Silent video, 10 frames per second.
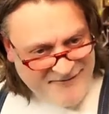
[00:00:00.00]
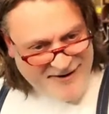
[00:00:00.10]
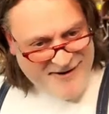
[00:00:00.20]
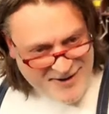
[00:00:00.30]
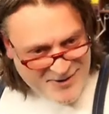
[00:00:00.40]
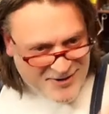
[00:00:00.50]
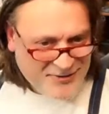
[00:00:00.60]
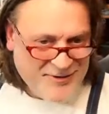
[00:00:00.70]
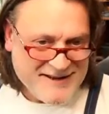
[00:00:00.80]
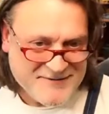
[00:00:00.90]
Very cool.
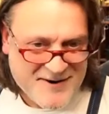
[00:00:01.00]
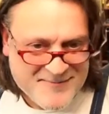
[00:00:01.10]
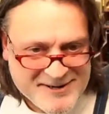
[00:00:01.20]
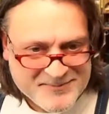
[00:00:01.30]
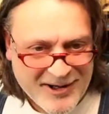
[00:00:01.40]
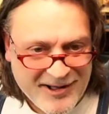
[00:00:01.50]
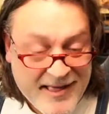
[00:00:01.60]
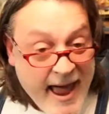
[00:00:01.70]
Thanks very much, Paul.